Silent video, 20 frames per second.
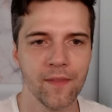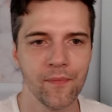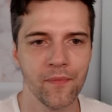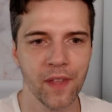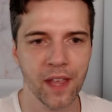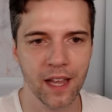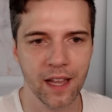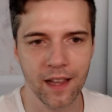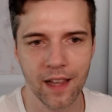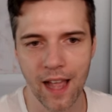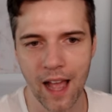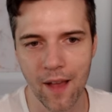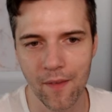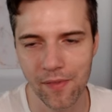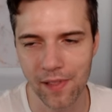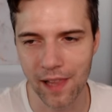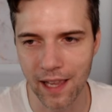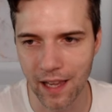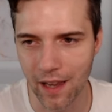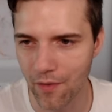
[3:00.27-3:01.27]
they
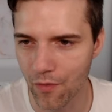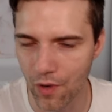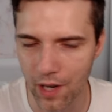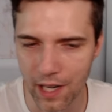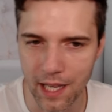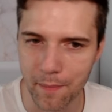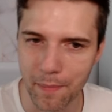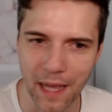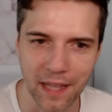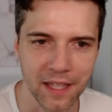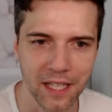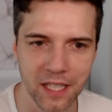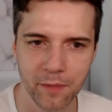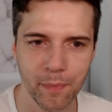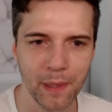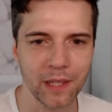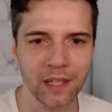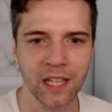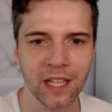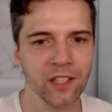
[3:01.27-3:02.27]
have like a really bad
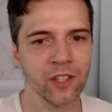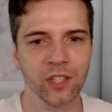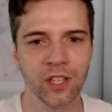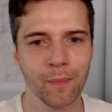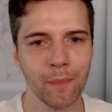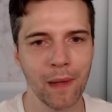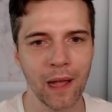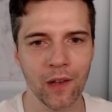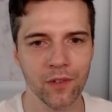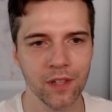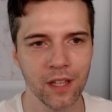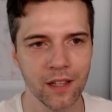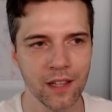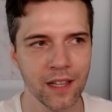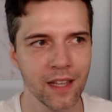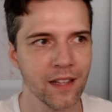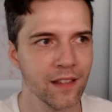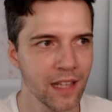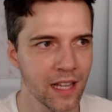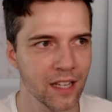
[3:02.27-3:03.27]
expectations about
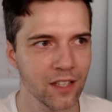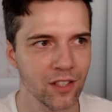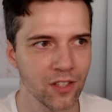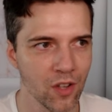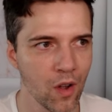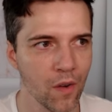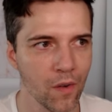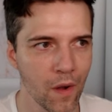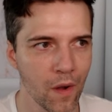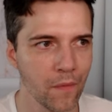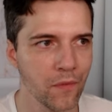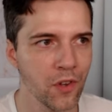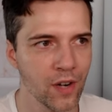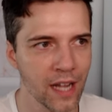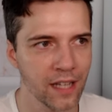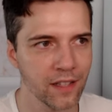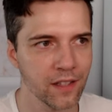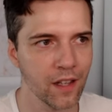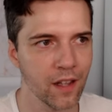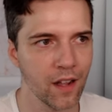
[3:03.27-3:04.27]
the stock of
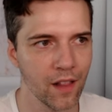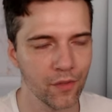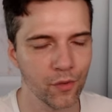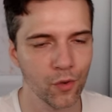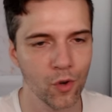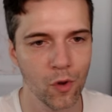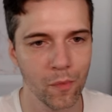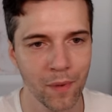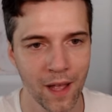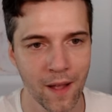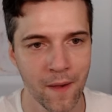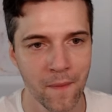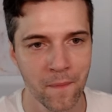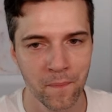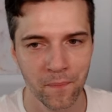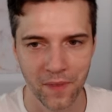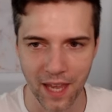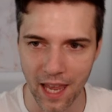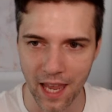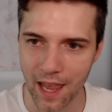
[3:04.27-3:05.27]
UnitedHealth Group.
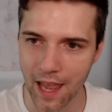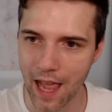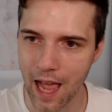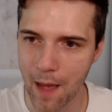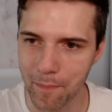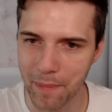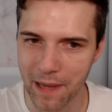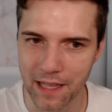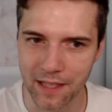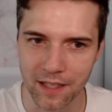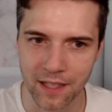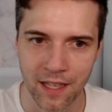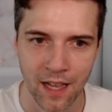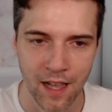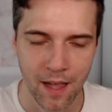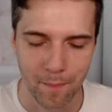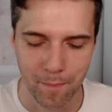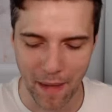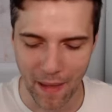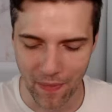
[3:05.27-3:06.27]
It happens,
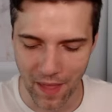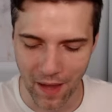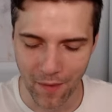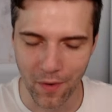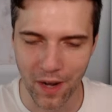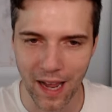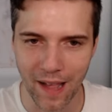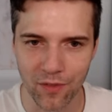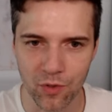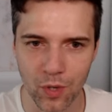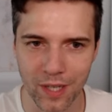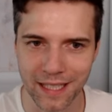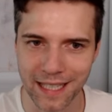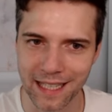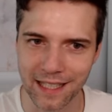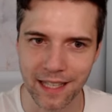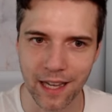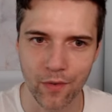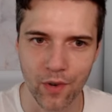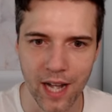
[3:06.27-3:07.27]
but then we have to
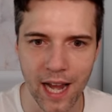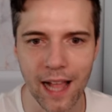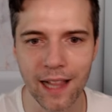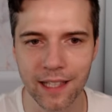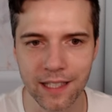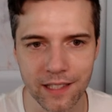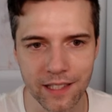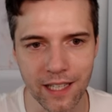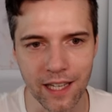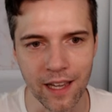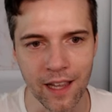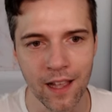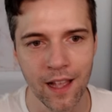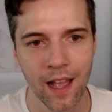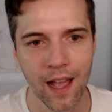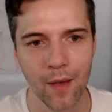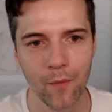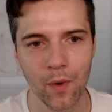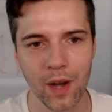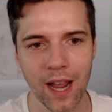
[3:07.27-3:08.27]
assess the reality.
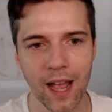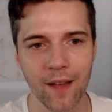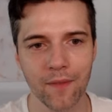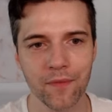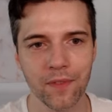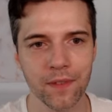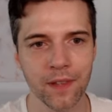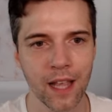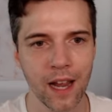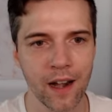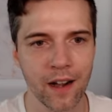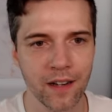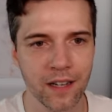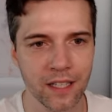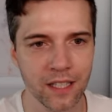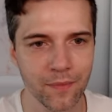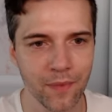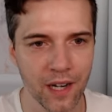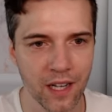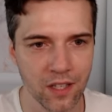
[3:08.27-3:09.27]
And we have the
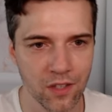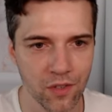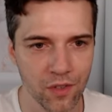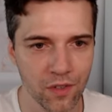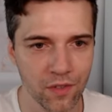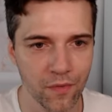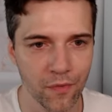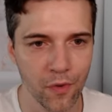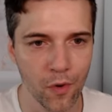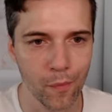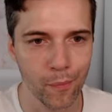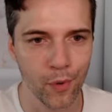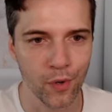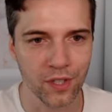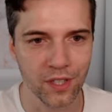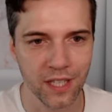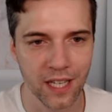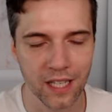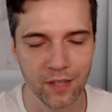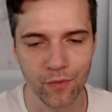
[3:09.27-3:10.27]
earnings very soon,
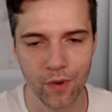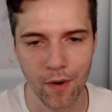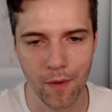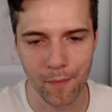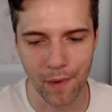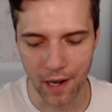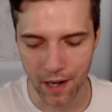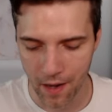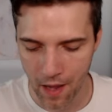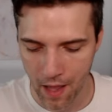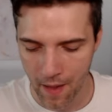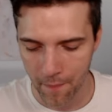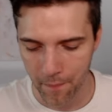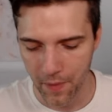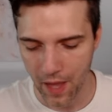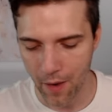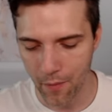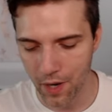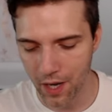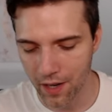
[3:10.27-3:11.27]
4.6, remember?
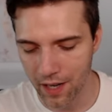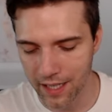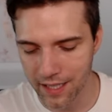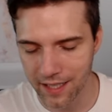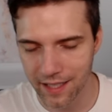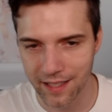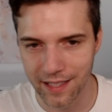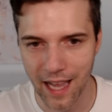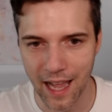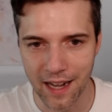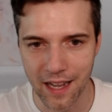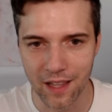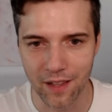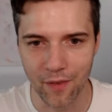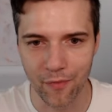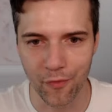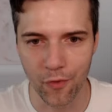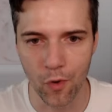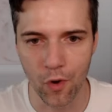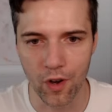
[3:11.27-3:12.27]
And we're going to study
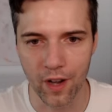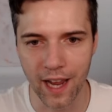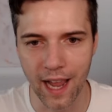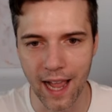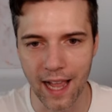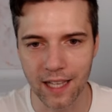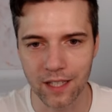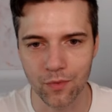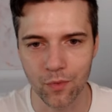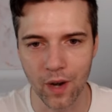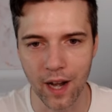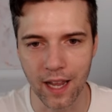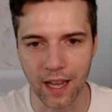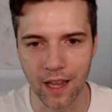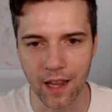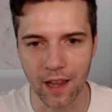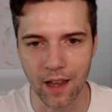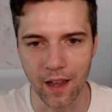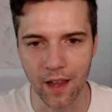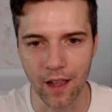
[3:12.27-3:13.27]
the forecast right
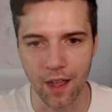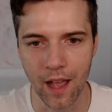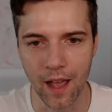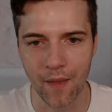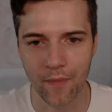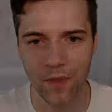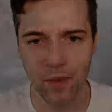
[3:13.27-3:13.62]
here. And the